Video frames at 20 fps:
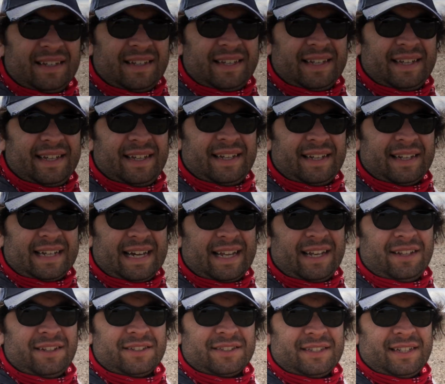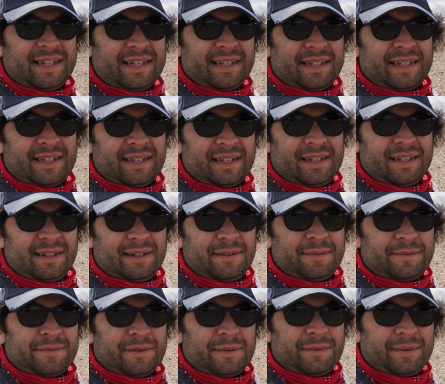And it kind of looks like
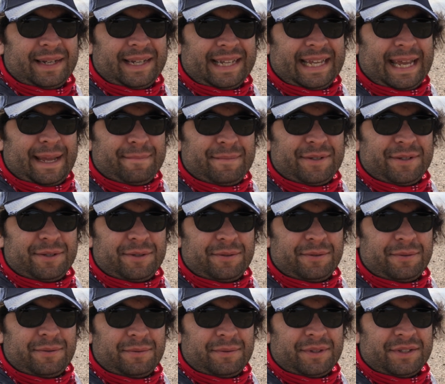when it came to the